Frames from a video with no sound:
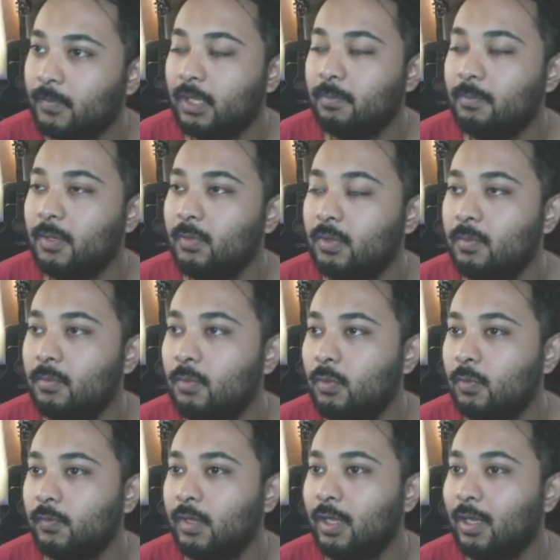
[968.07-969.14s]
Hit me with the
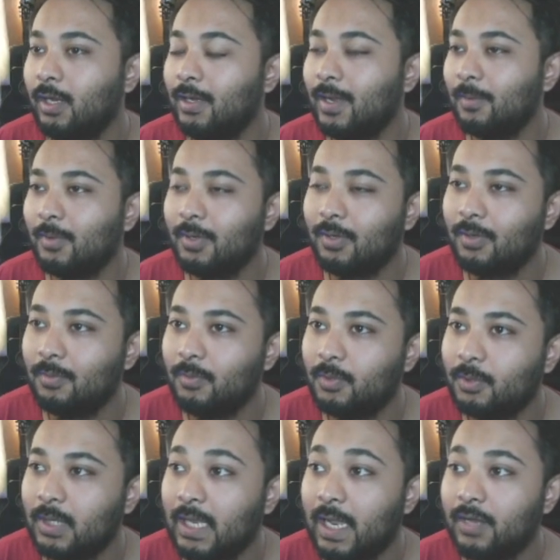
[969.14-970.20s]
move, and I'm gonna come in
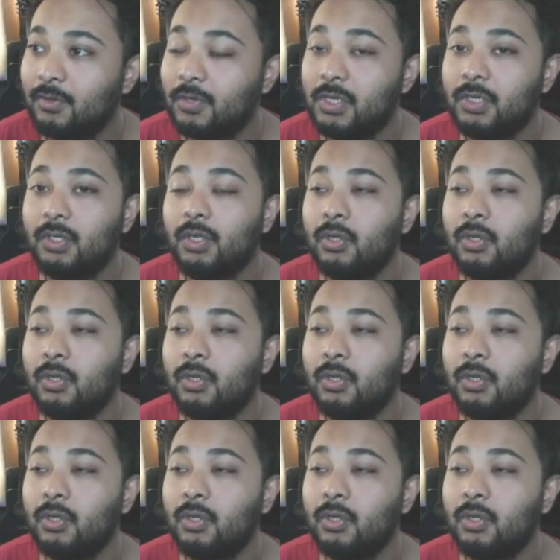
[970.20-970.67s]
with my Lantern.